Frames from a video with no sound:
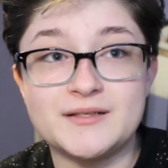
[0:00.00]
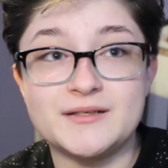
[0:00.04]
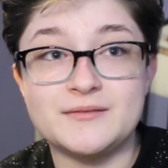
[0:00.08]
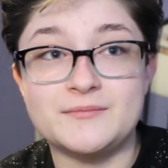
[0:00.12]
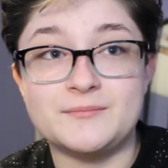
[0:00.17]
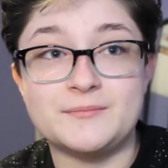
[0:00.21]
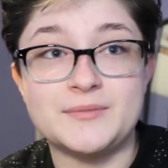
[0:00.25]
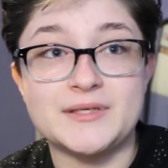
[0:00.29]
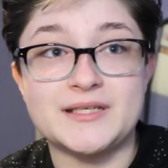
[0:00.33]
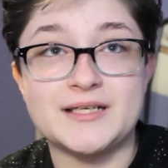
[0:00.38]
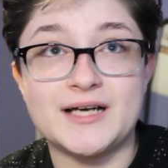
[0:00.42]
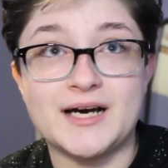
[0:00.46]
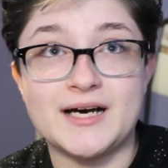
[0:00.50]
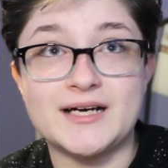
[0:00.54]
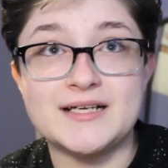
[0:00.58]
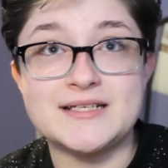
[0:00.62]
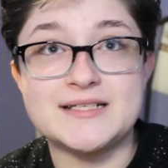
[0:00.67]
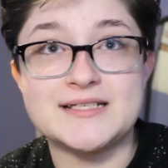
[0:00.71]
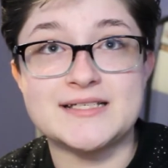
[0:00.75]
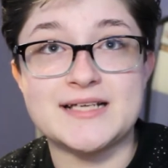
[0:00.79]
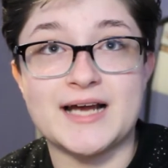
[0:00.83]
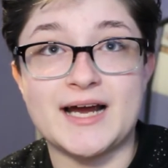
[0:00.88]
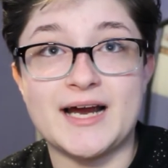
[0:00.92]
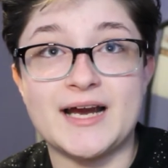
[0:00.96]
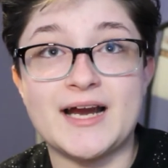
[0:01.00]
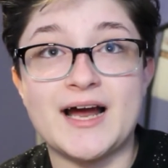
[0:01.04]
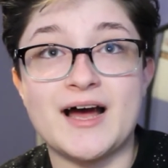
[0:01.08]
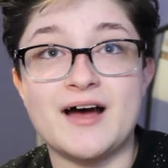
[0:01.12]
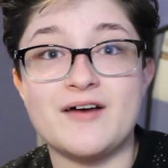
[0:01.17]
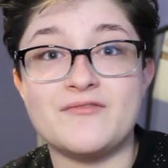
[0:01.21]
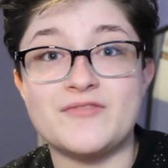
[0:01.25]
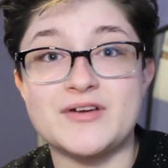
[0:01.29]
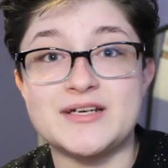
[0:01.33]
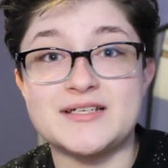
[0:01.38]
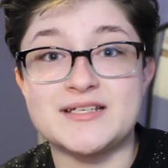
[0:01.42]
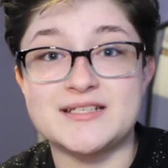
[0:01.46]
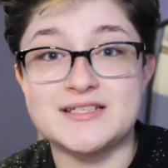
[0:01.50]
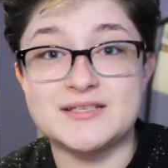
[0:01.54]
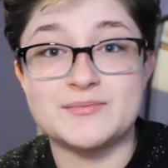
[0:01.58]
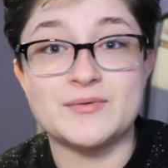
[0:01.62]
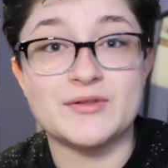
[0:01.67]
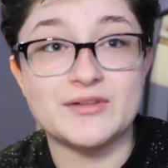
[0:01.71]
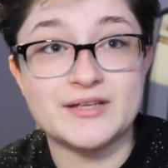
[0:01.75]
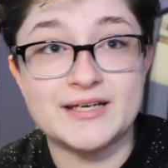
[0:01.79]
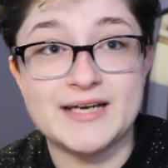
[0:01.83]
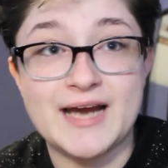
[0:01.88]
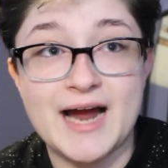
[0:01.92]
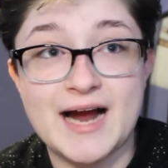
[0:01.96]
because I have a
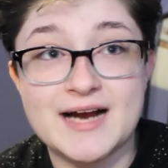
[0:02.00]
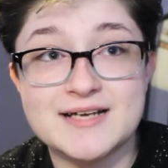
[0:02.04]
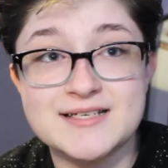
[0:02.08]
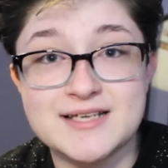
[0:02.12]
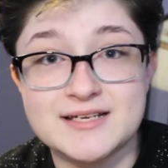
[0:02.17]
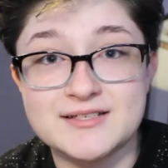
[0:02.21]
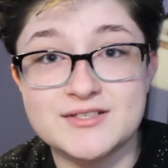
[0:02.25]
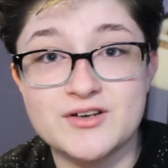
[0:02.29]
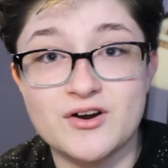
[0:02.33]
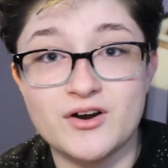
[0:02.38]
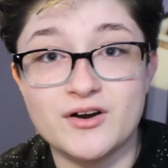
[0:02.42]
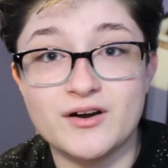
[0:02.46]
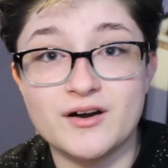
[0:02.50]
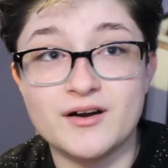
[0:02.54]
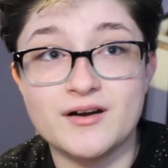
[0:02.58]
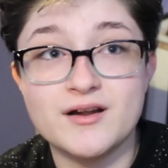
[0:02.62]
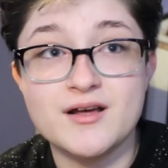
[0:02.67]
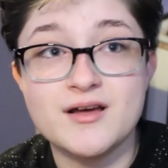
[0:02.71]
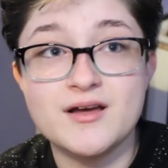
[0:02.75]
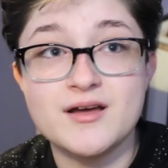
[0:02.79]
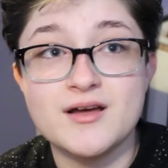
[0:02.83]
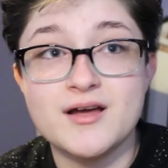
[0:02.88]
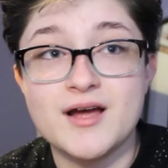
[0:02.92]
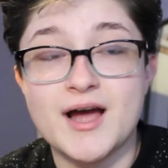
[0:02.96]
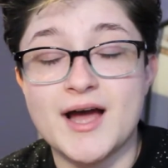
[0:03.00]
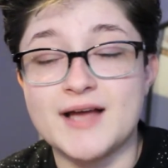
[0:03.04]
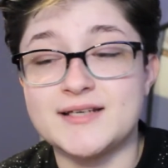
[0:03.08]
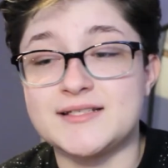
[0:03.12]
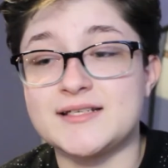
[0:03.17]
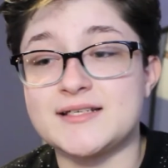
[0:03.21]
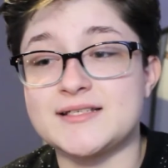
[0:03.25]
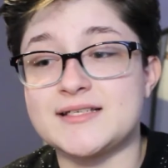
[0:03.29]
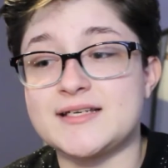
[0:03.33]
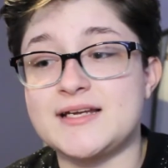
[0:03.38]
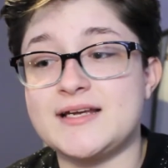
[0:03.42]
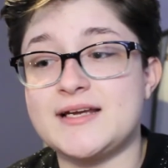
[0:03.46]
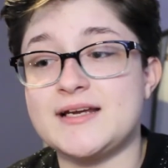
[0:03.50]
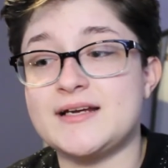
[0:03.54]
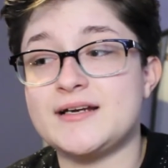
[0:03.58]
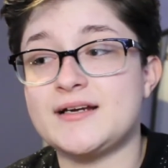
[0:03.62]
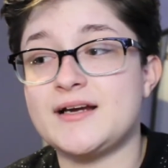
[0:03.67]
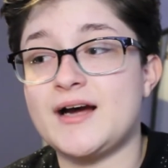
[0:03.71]
disability access card at Disney.